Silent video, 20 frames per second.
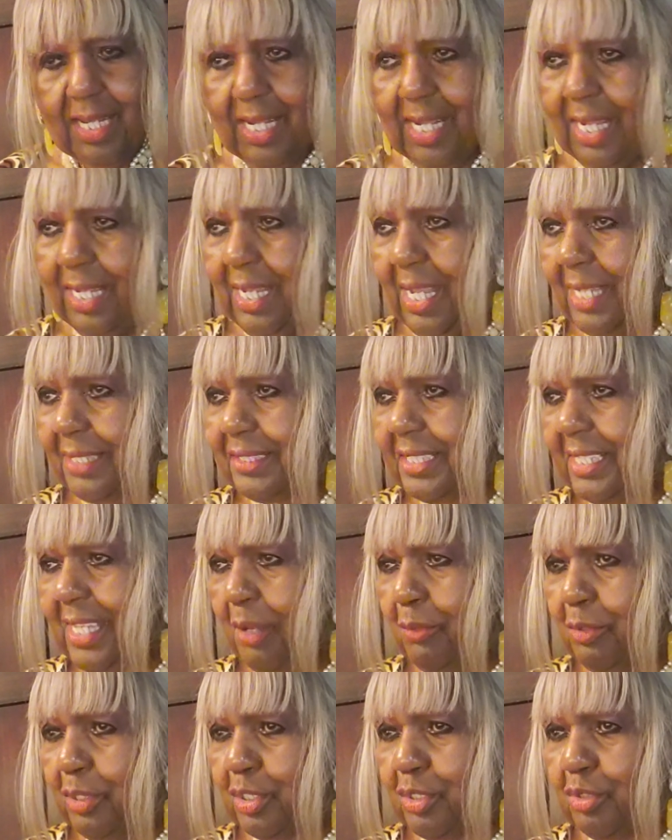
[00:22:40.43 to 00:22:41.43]
I think I
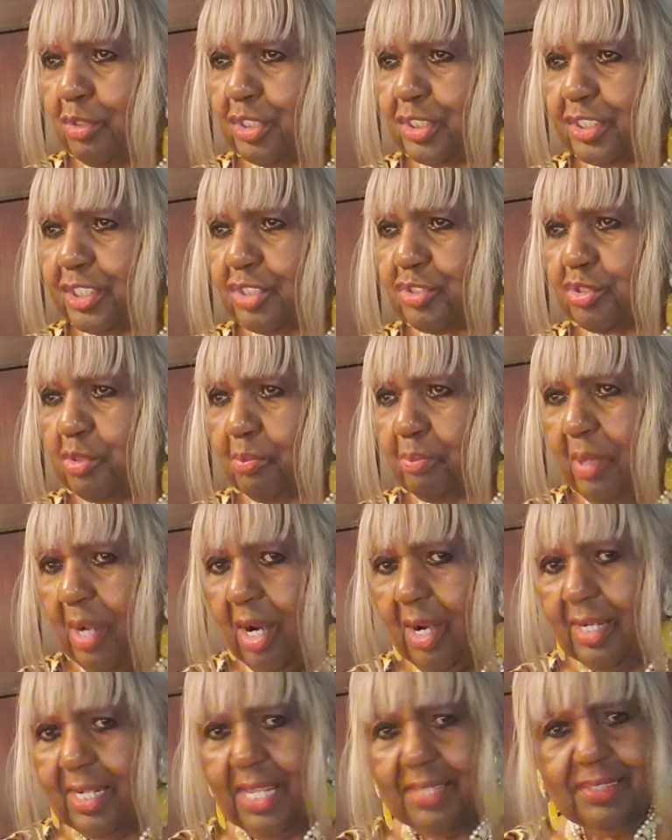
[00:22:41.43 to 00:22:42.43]
want to go to Central
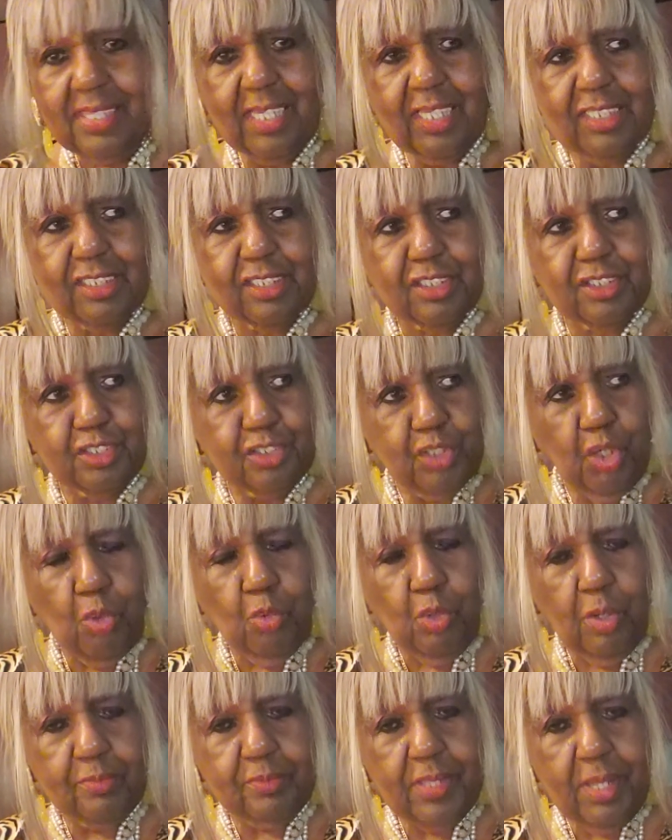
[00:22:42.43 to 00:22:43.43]
Park. I think it's
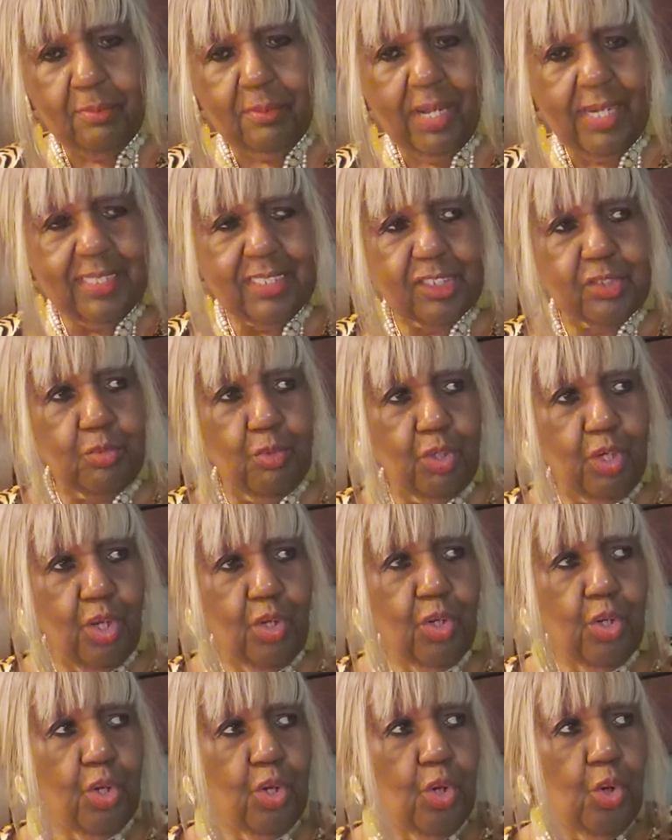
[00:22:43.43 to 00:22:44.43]
snow up there, but I just want to
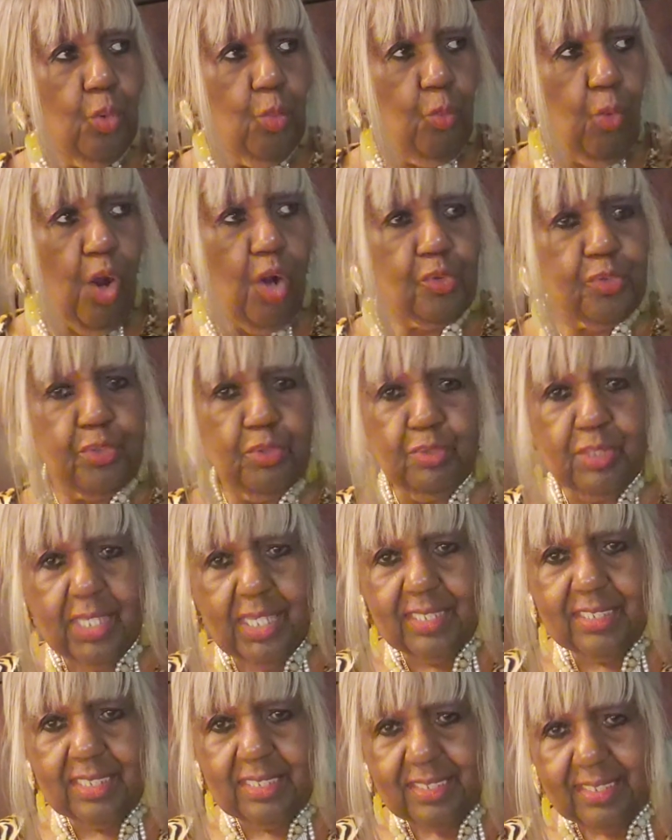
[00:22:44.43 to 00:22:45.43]
walk through
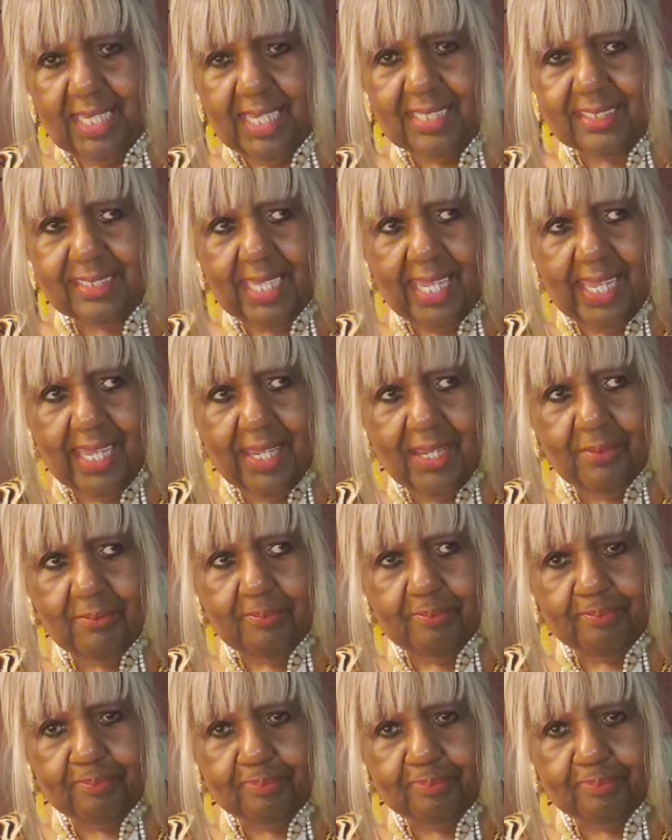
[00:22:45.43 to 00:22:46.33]
there in the daytime.